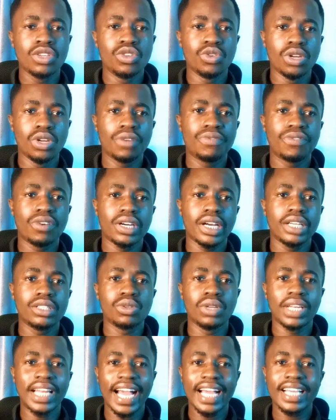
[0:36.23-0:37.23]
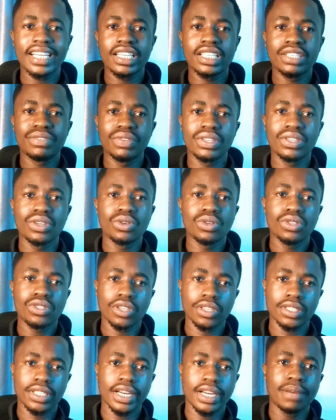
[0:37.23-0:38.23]
Do not forget to like this video,
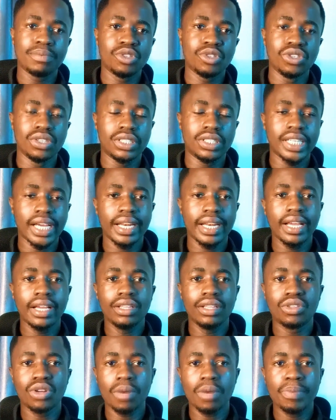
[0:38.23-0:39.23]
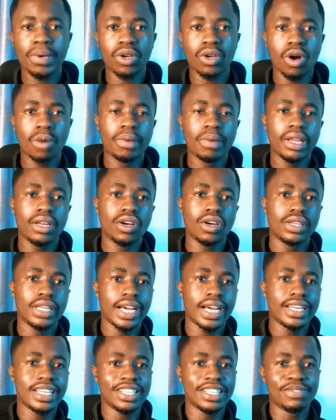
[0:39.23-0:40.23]
subscribe to the channel, drop a comment
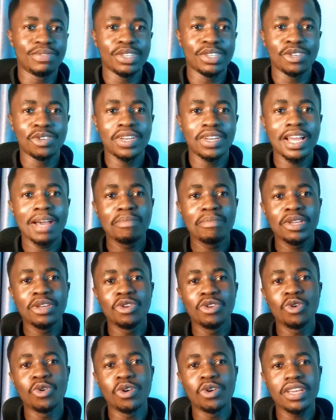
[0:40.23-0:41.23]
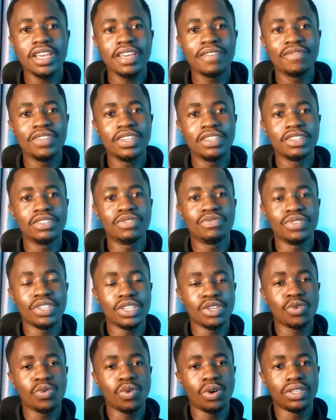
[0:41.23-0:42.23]
under this video. Let me know if this
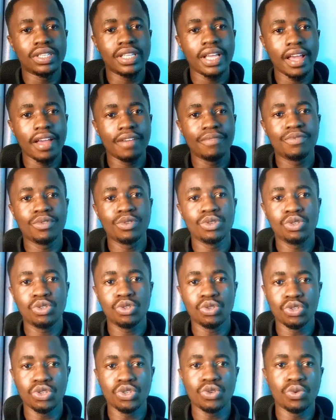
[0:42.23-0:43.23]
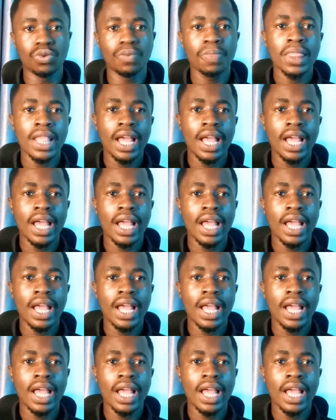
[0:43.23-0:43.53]
video was helpful to you.